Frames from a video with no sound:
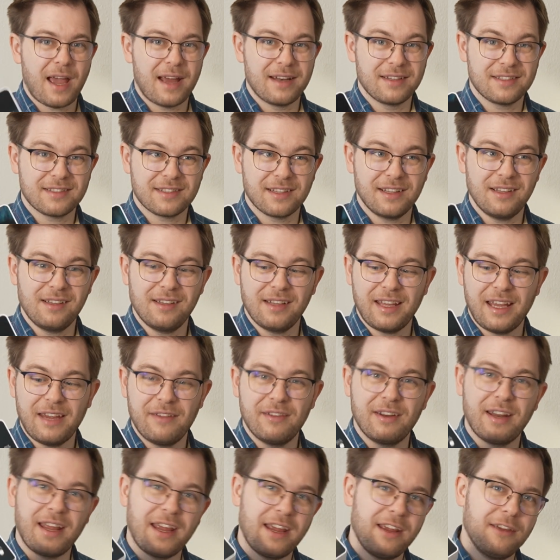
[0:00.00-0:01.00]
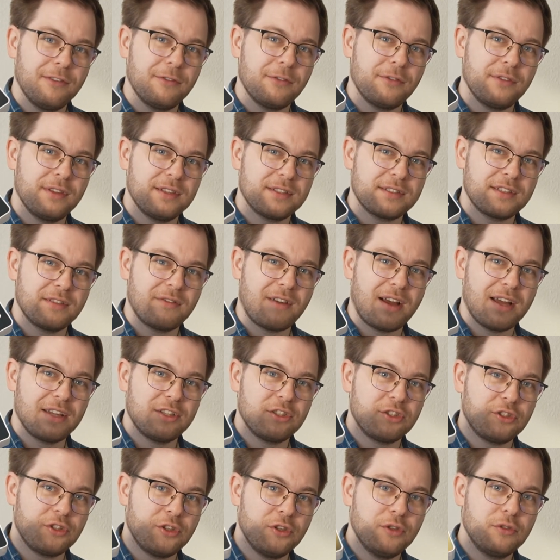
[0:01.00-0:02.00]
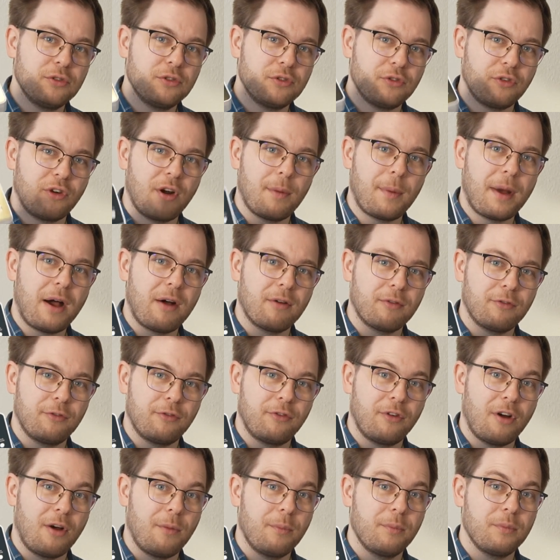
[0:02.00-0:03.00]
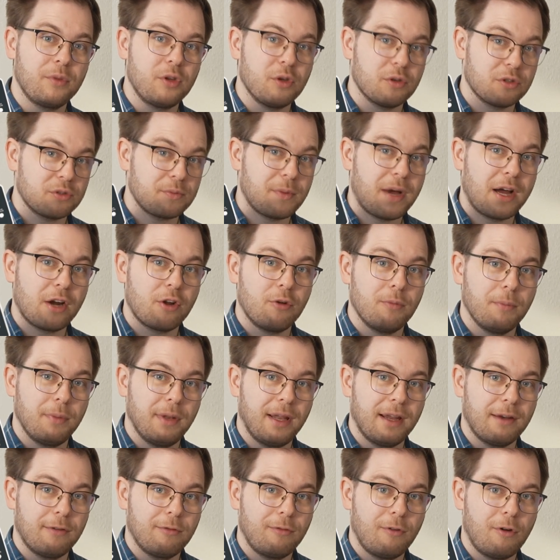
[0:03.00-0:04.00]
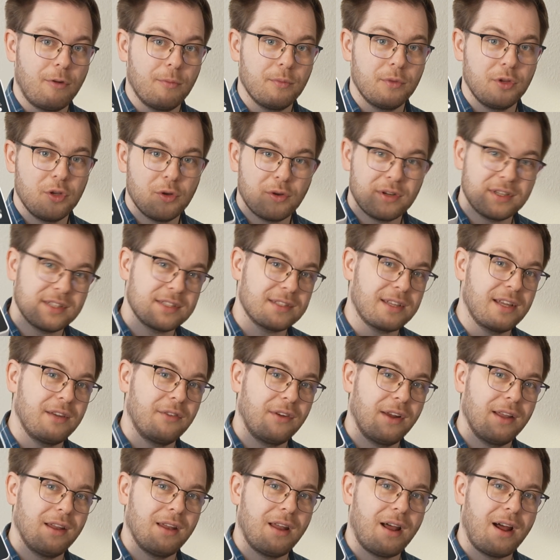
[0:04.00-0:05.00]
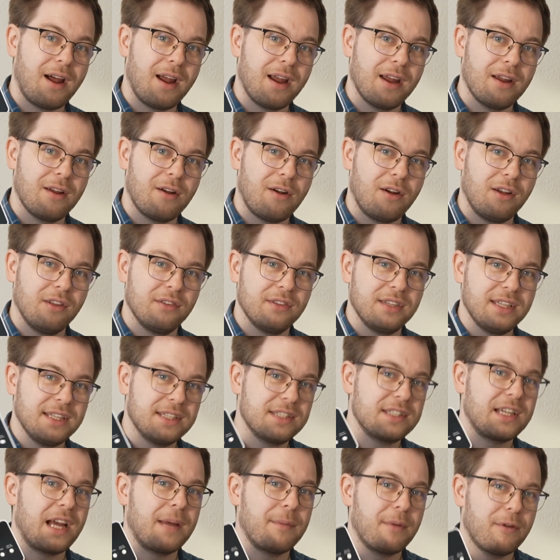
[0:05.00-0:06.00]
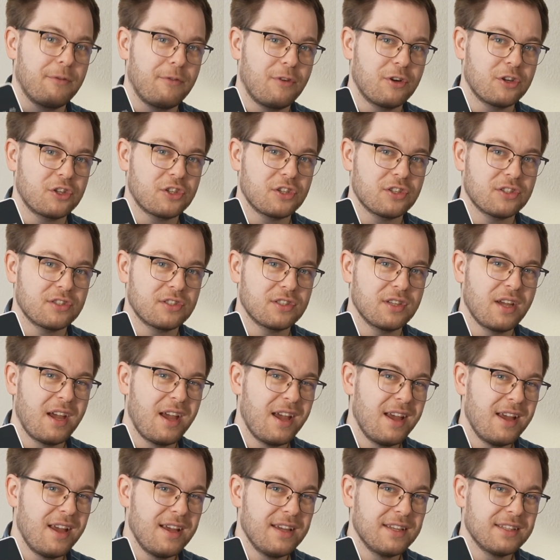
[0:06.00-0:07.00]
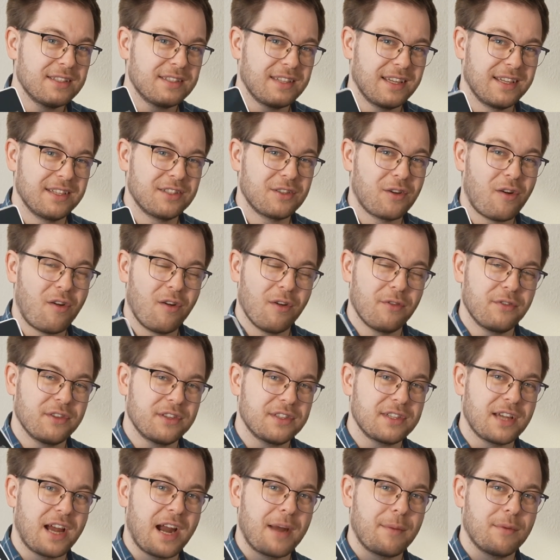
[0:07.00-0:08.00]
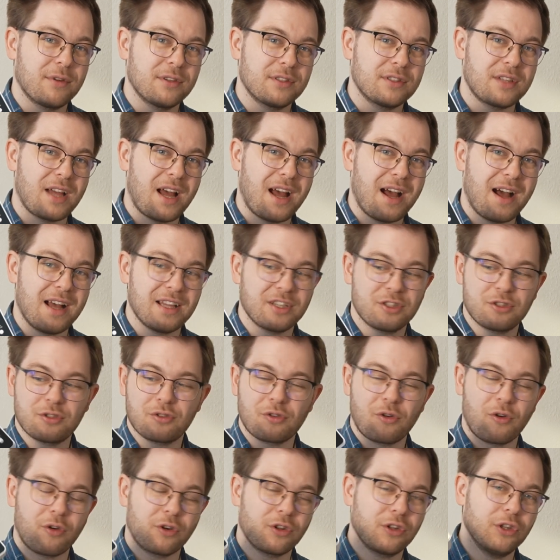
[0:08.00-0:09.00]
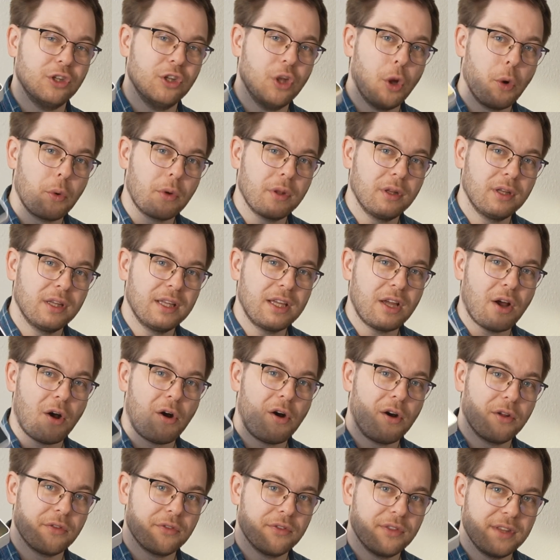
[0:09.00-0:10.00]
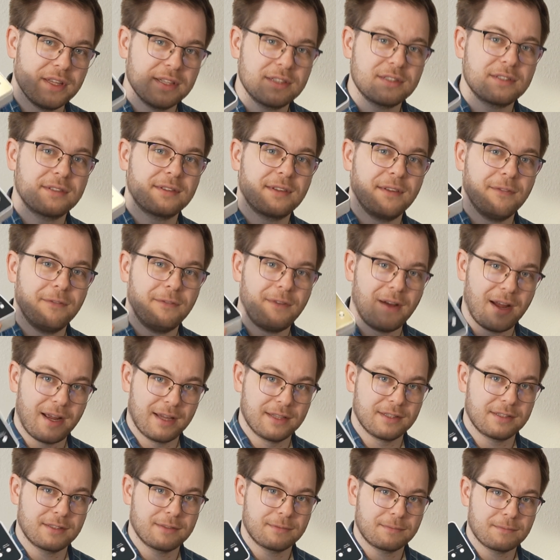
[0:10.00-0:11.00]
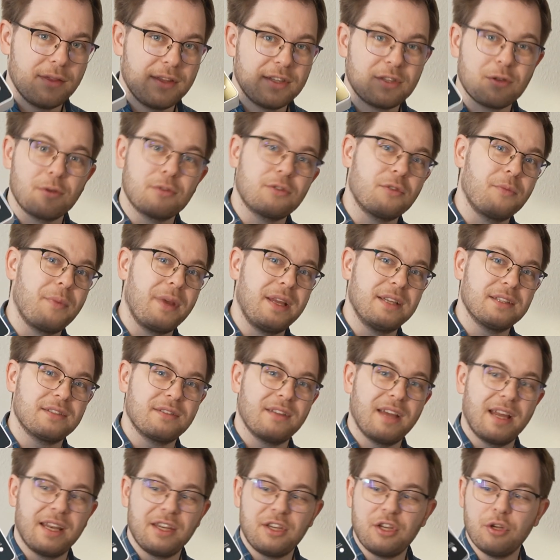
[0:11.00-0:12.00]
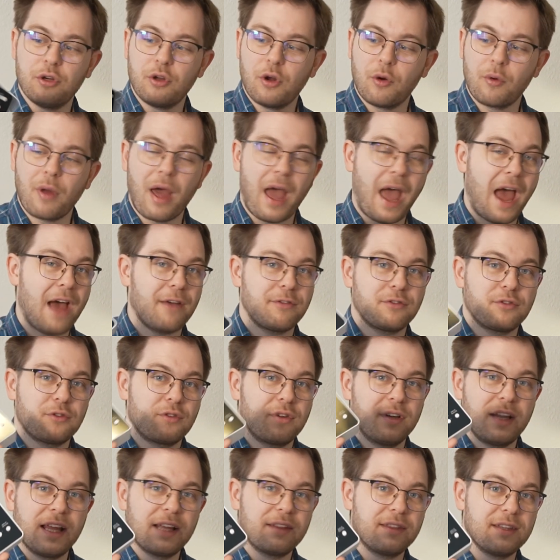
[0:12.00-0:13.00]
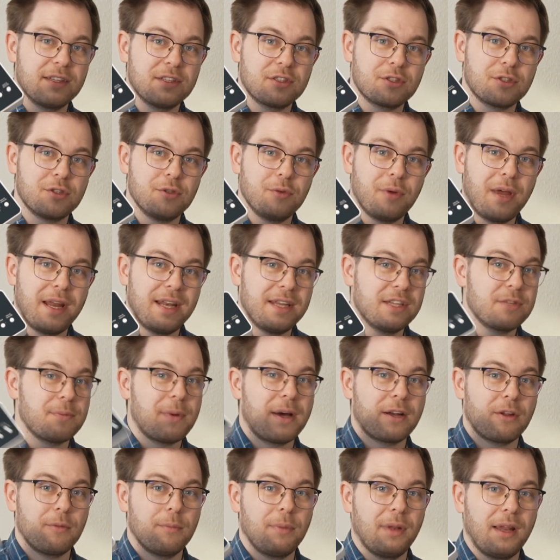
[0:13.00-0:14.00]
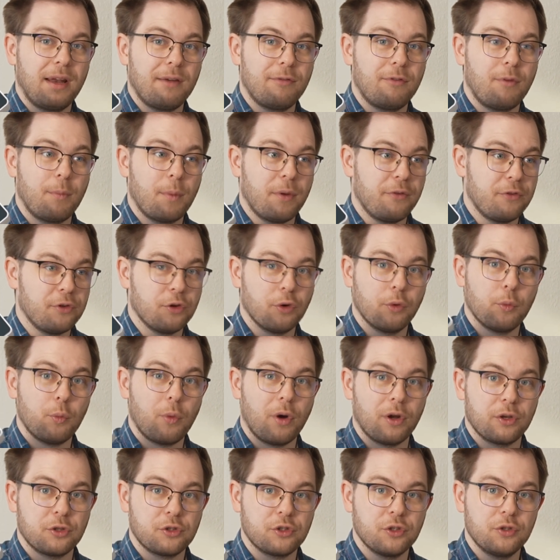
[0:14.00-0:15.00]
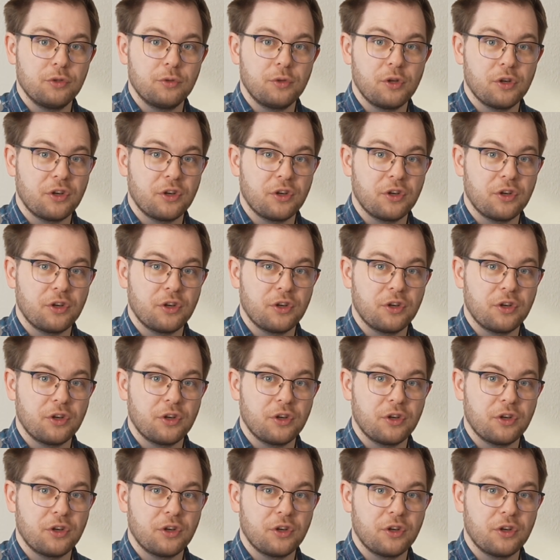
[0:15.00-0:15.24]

And still, even if this device do drop out from your smart home platform, you can still rely on the timer functions since all of the timers are stored locally on this device. This also means that you don't have to connect this to any smart home platform if you don't want to.